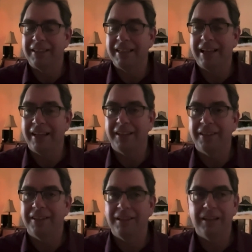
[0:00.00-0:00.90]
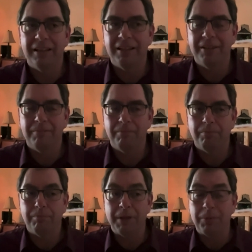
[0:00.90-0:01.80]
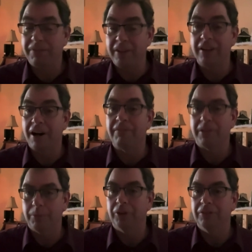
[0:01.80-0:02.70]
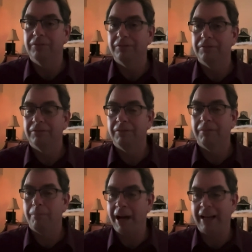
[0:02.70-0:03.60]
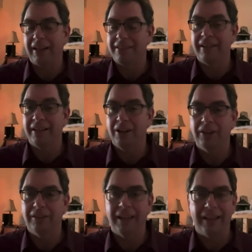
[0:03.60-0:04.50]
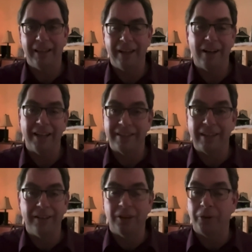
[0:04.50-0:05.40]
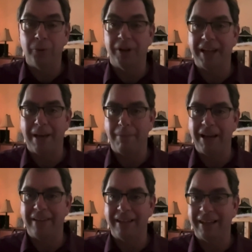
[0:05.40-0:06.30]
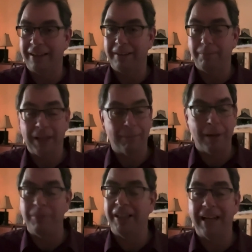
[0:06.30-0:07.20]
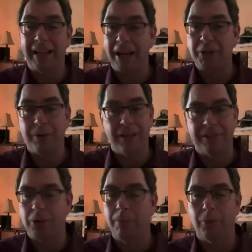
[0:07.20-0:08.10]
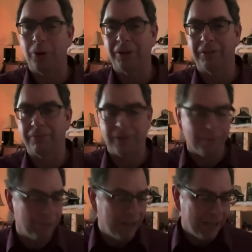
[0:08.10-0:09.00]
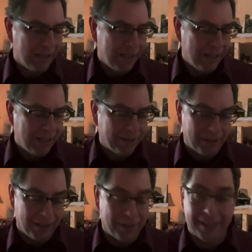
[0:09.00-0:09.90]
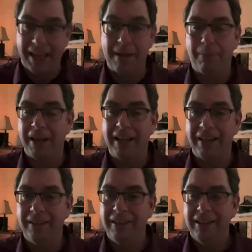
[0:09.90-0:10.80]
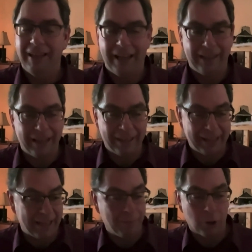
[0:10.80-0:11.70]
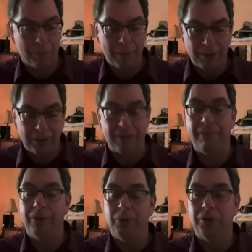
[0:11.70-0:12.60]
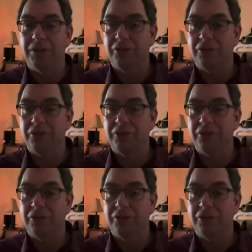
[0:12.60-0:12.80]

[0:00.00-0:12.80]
get people feeling comfortable back at City Hall. And I'd said all through the campaign that like public engagement is so important, from the campaign and getting more people out to vote,